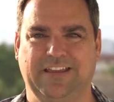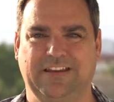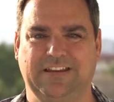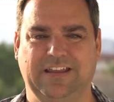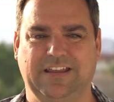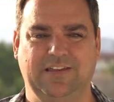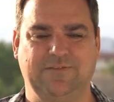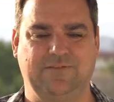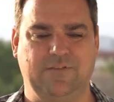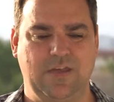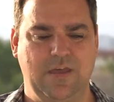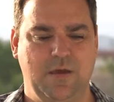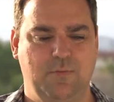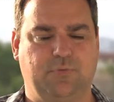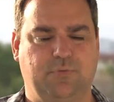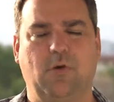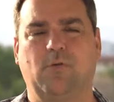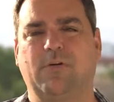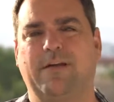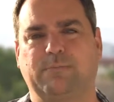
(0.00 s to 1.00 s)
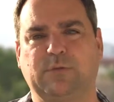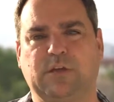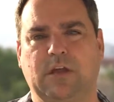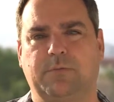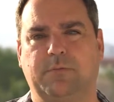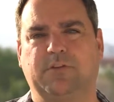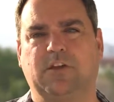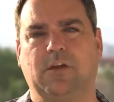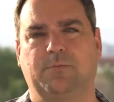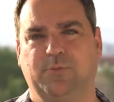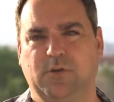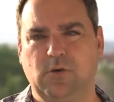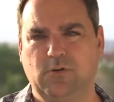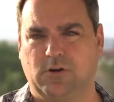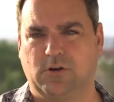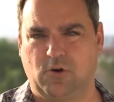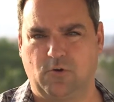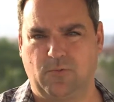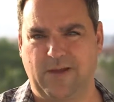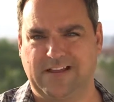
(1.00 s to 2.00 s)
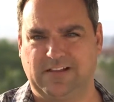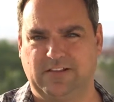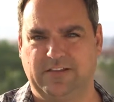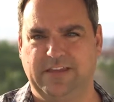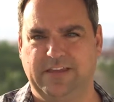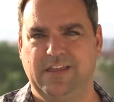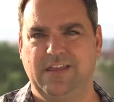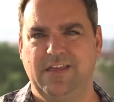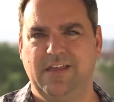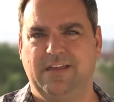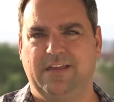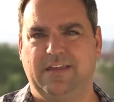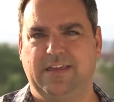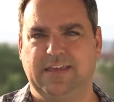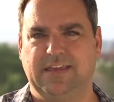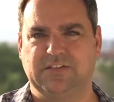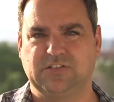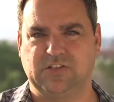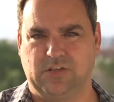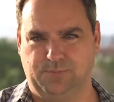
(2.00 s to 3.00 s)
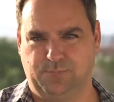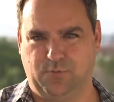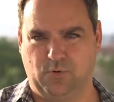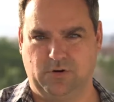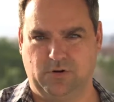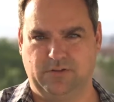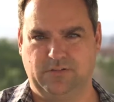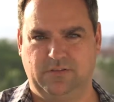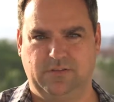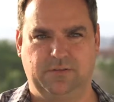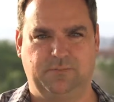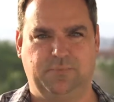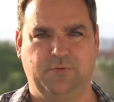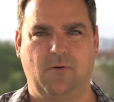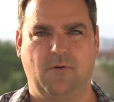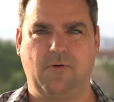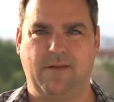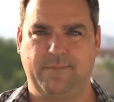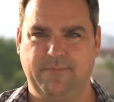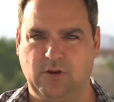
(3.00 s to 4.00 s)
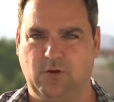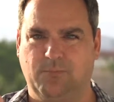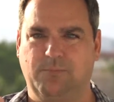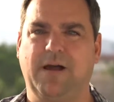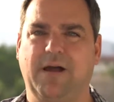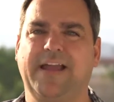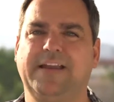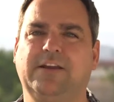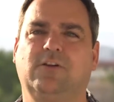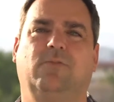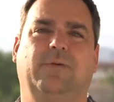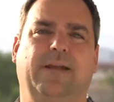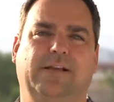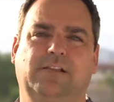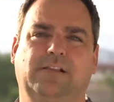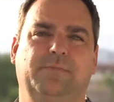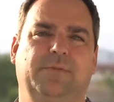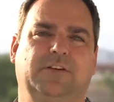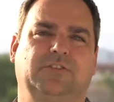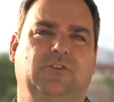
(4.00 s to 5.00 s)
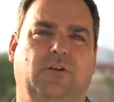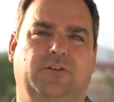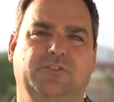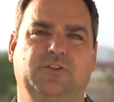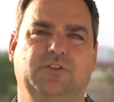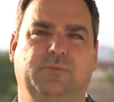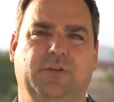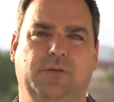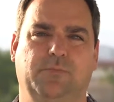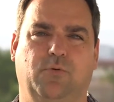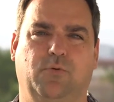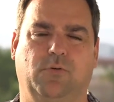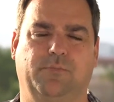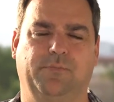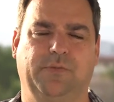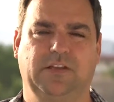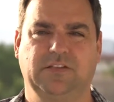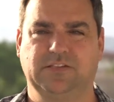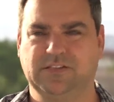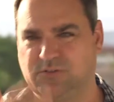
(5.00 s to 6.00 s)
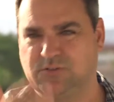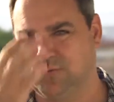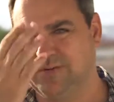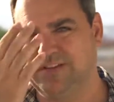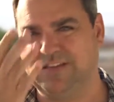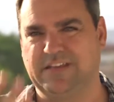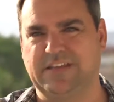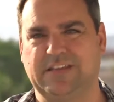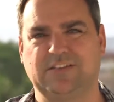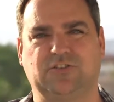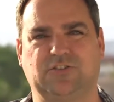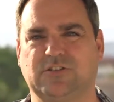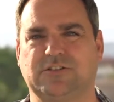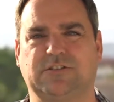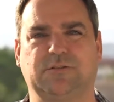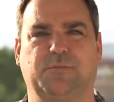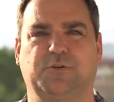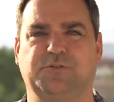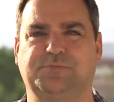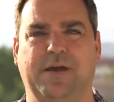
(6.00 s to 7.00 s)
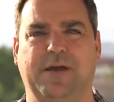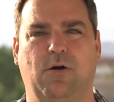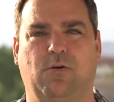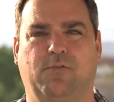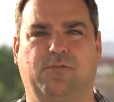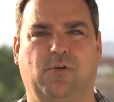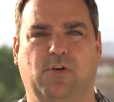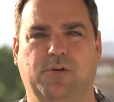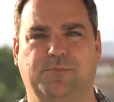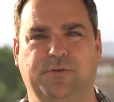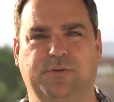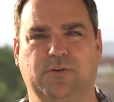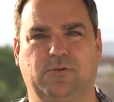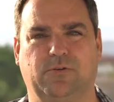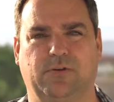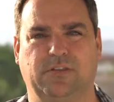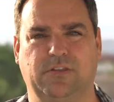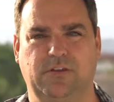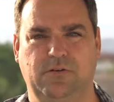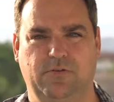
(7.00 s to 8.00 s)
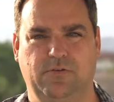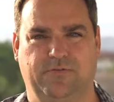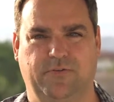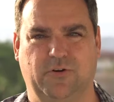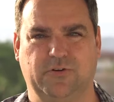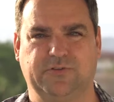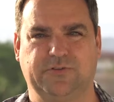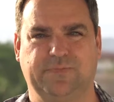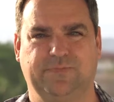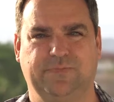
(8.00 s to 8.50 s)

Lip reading: And if programming a computer correctly is important, then programming your mind correctly must also be important, because this really is just the most powerful computer in the universe.